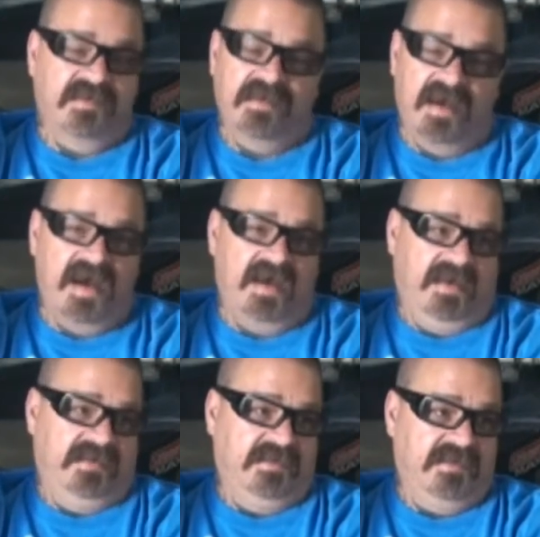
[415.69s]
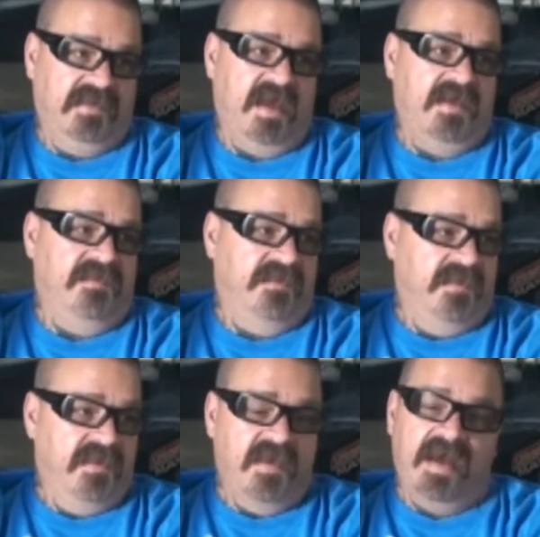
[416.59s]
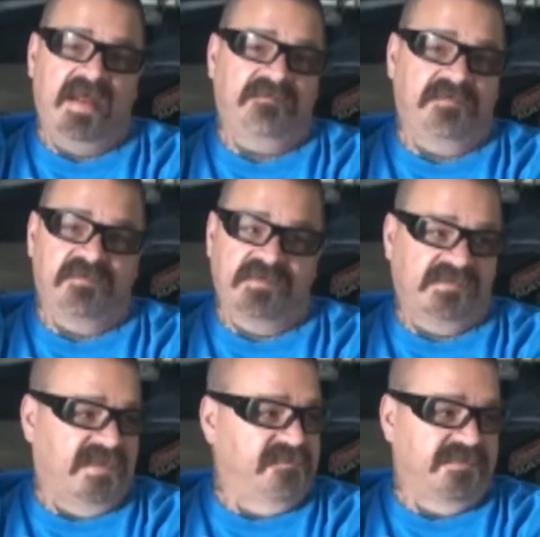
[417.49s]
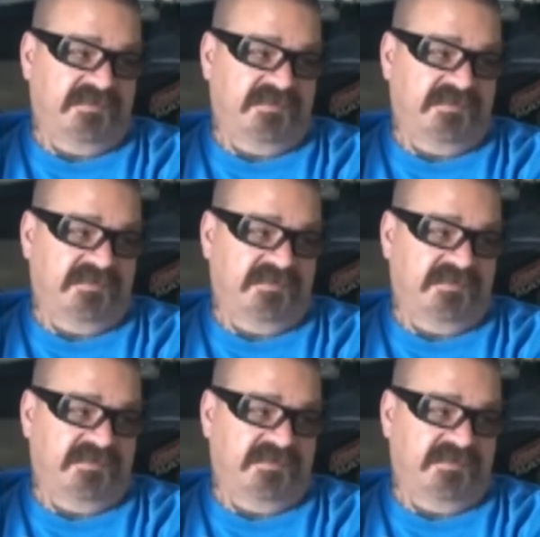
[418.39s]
God, I'd have to drink 7